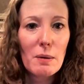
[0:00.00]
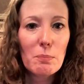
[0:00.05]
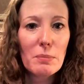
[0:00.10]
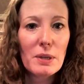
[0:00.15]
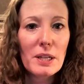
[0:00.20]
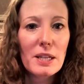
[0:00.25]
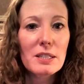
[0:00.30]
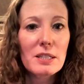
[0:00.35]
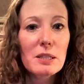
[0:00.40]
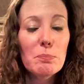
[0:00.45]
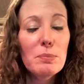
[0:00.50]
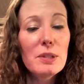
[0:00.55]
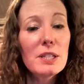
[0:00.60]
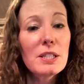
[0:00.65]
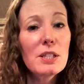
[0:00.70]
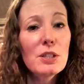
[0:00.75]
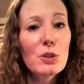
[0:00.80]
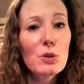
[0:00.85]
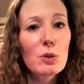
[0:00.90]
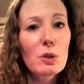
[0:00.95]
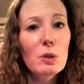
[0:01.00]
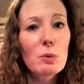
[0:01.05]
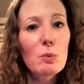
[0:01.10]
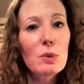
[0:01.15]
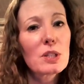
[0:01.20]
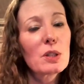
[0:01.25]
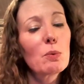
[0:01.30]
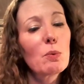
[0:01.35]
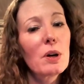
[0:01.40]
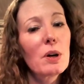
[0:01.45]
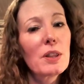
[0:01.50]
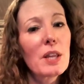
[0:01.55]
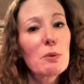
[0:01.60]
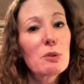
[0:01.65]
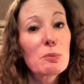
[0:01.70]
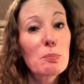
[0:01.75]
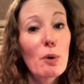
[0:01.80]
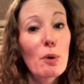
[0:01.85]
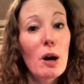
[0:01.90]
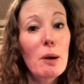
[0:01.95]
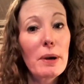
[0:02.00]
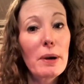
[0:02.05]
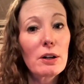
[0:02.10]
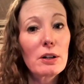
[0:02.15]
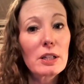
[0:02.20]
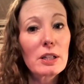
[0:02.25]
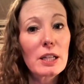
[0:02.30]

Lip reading: because the business owner was the one that was primarily